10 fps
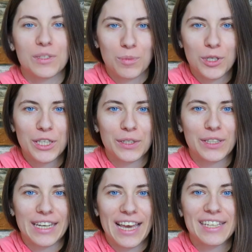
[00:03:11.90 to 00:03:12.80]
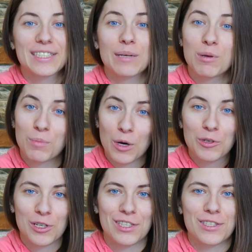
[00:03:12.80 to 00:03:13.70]
is more, you can add some
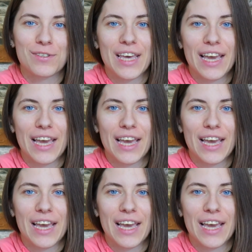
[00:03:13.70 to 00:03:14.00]
emotions to